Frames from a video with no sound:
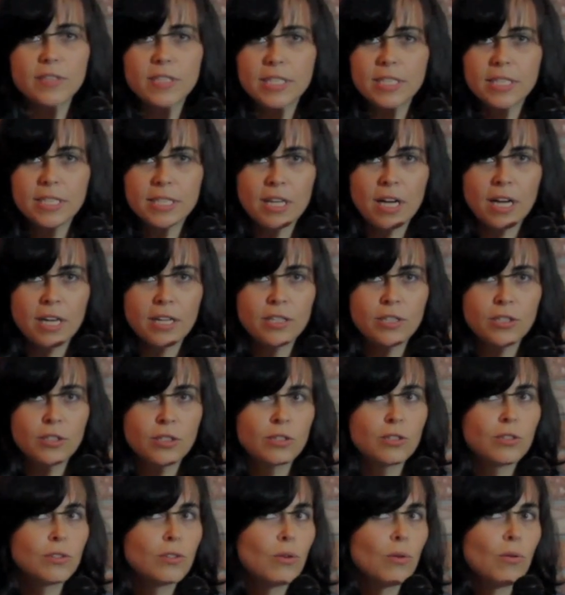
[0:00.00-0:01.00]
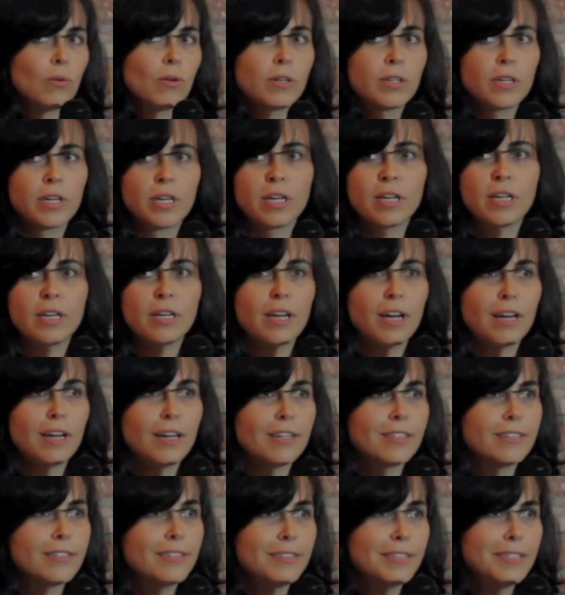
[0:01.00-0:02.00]
designer or
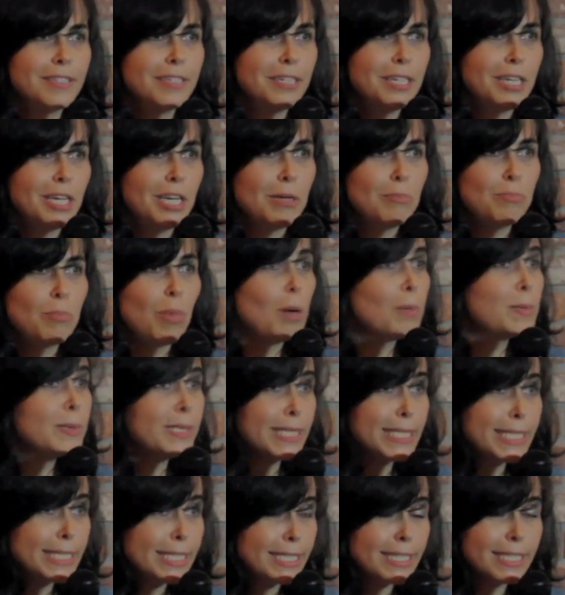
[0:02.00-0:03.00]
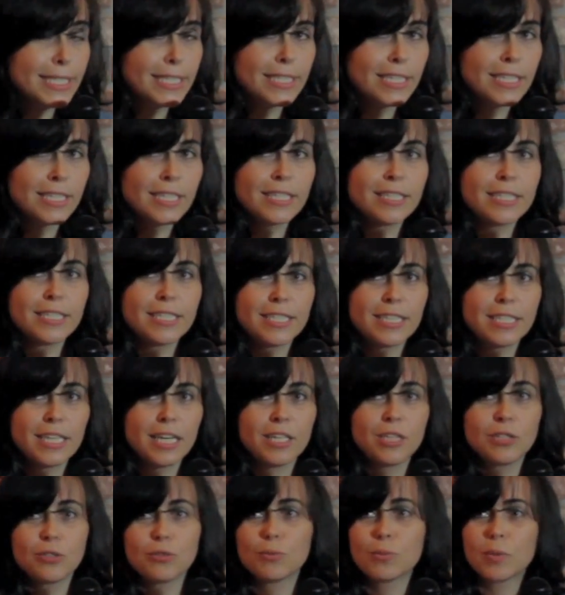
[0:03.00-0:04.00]
a publicist in another
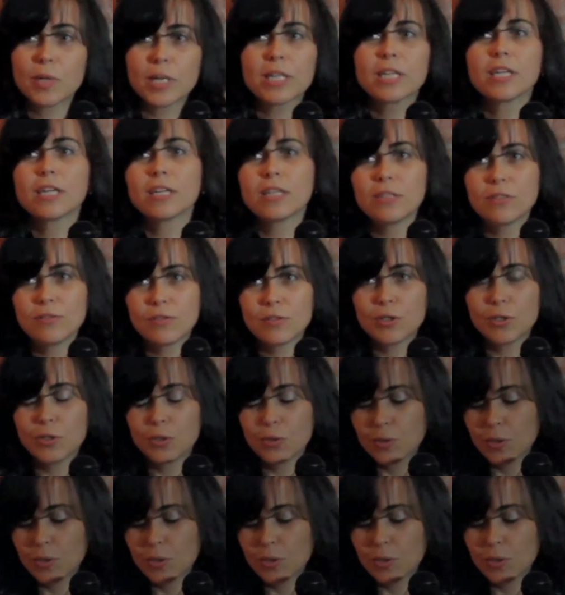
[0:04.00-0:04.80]
state, you're working in a virtual